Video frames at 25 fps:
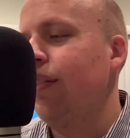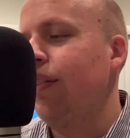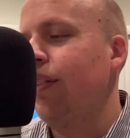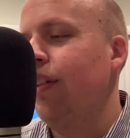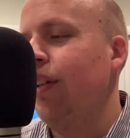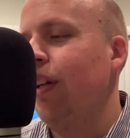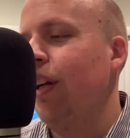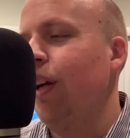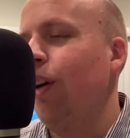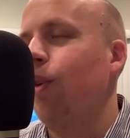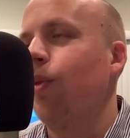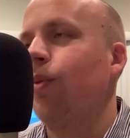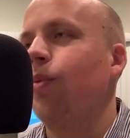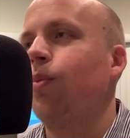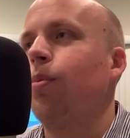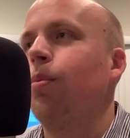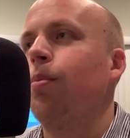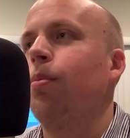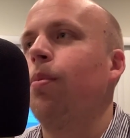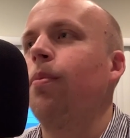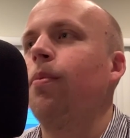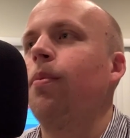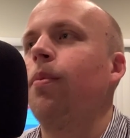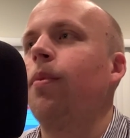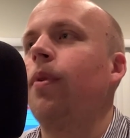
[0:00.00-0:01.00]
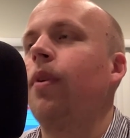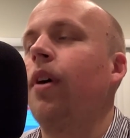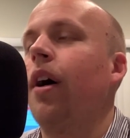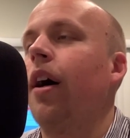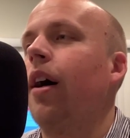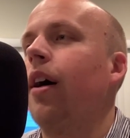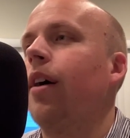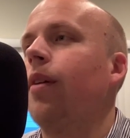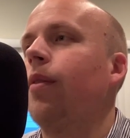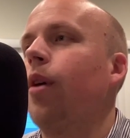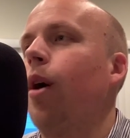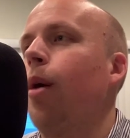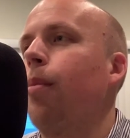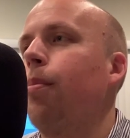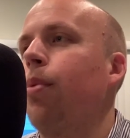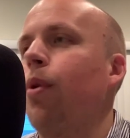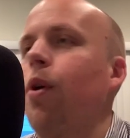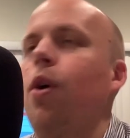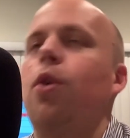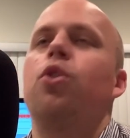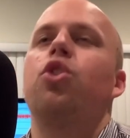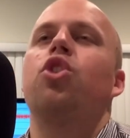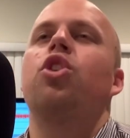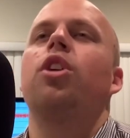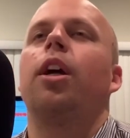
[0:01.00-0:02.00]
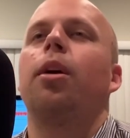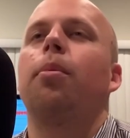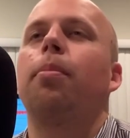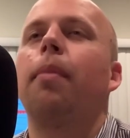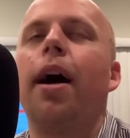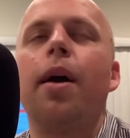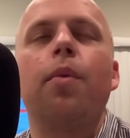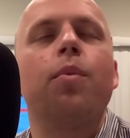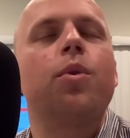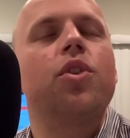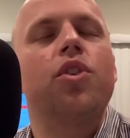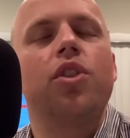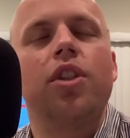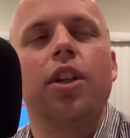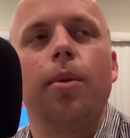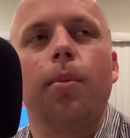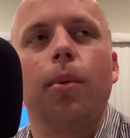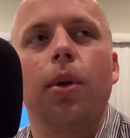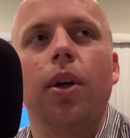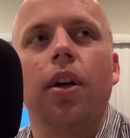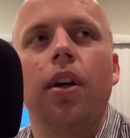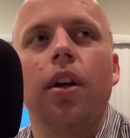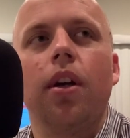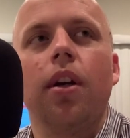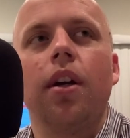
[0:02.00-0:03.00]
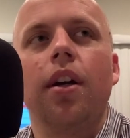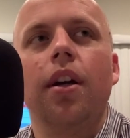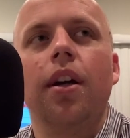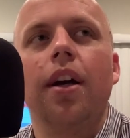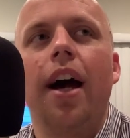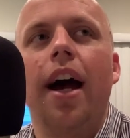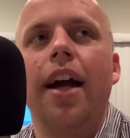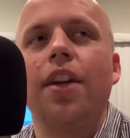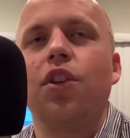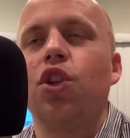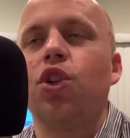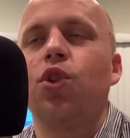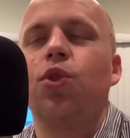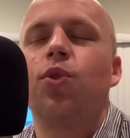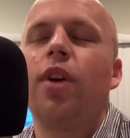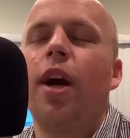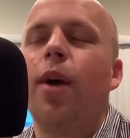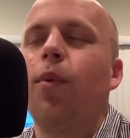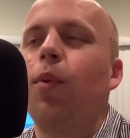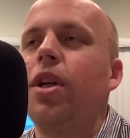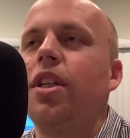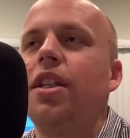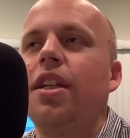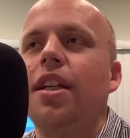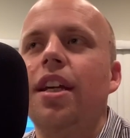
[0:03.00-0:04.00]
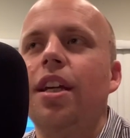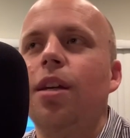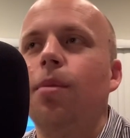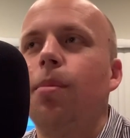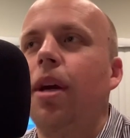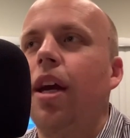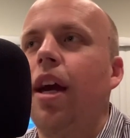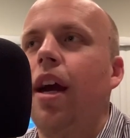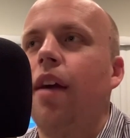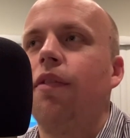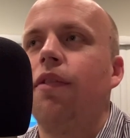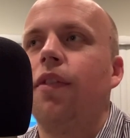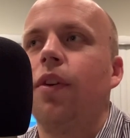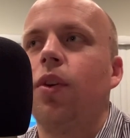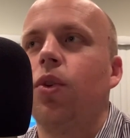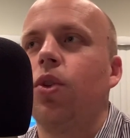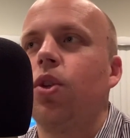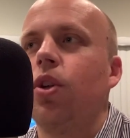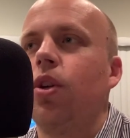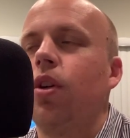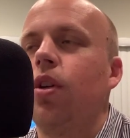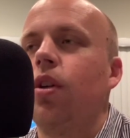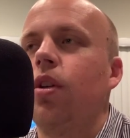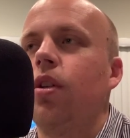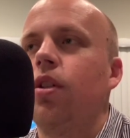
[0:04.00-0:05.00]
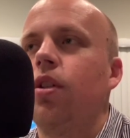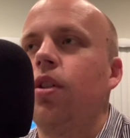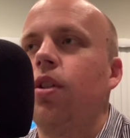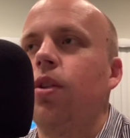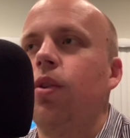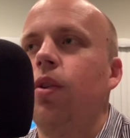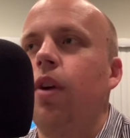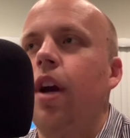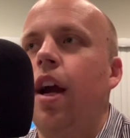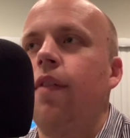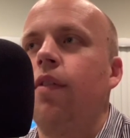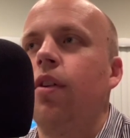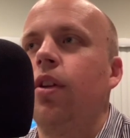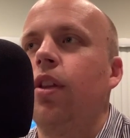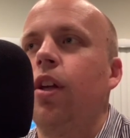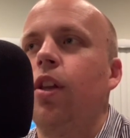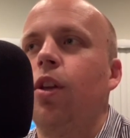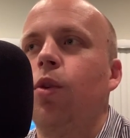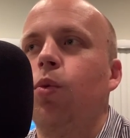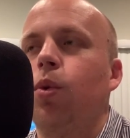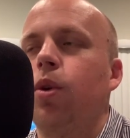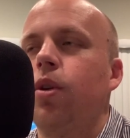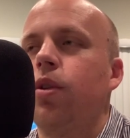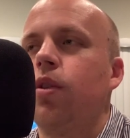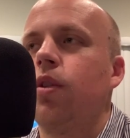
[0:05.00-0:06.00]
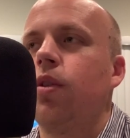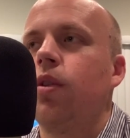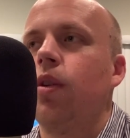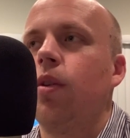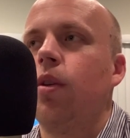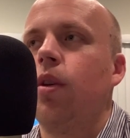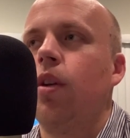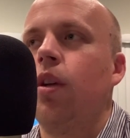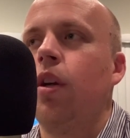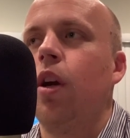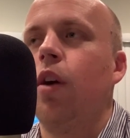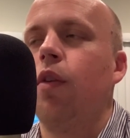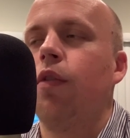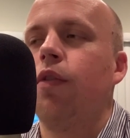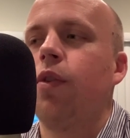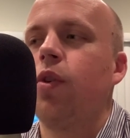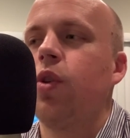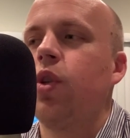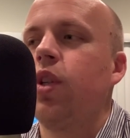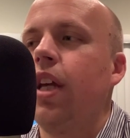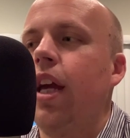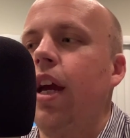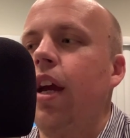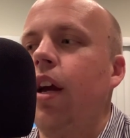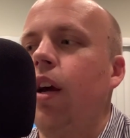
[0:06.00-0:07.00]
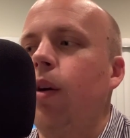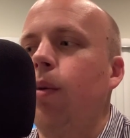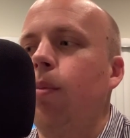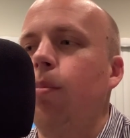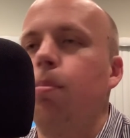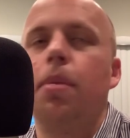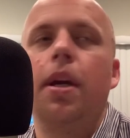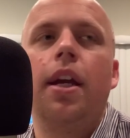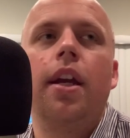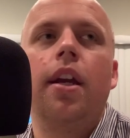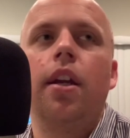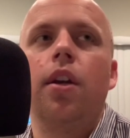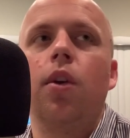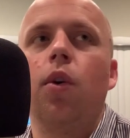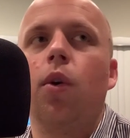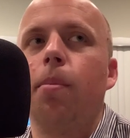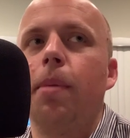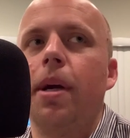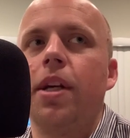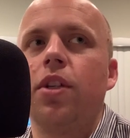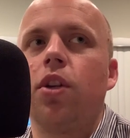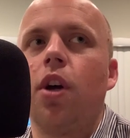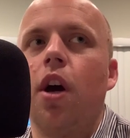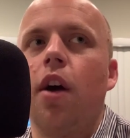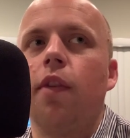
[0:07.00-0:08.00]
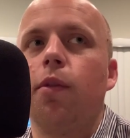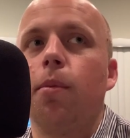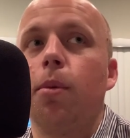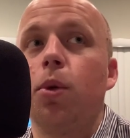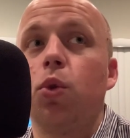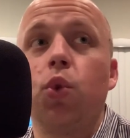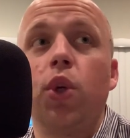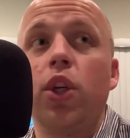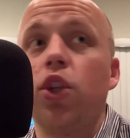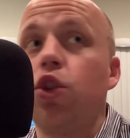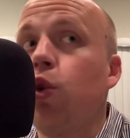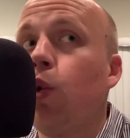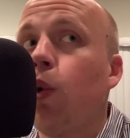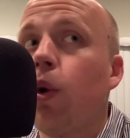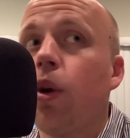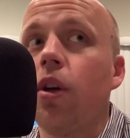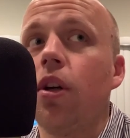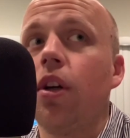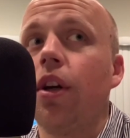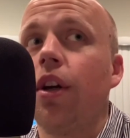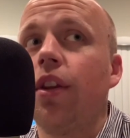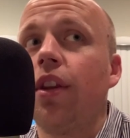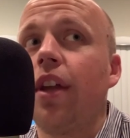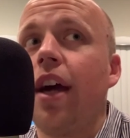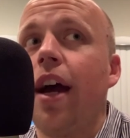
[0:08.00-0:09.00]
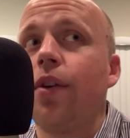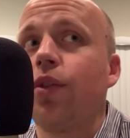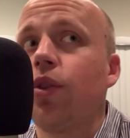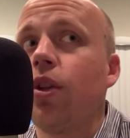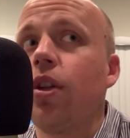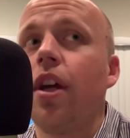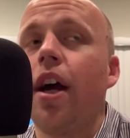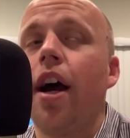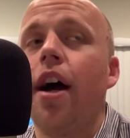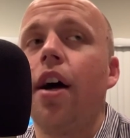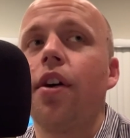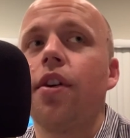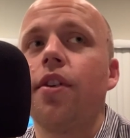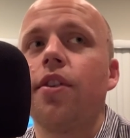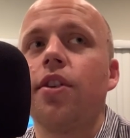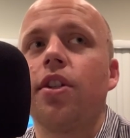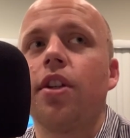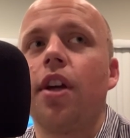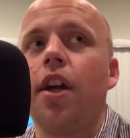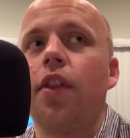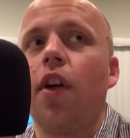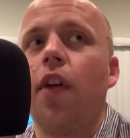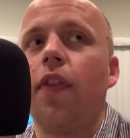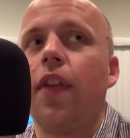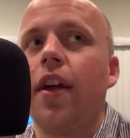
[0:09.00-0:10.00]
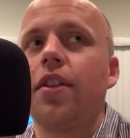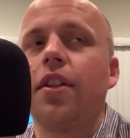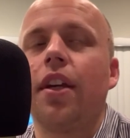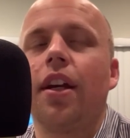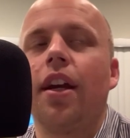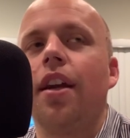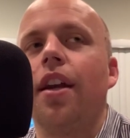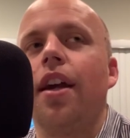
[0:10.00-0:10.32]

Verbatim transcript: you know uh, approach. Like mine was similar. I just I went to eBay. I filtered to everything that was you know for sale, bin or best offer between two hundred and thousand dollars. Because I thought mm-hmm. that's like a